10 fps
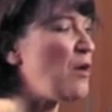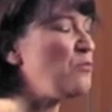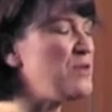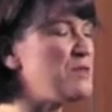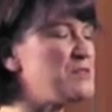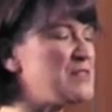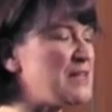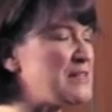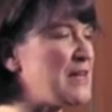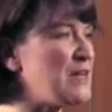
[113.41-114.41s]
Rhythm
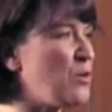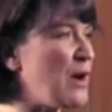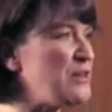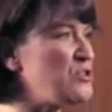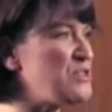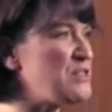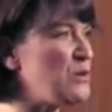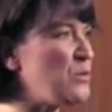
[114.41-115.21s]
starts getting quite interesting.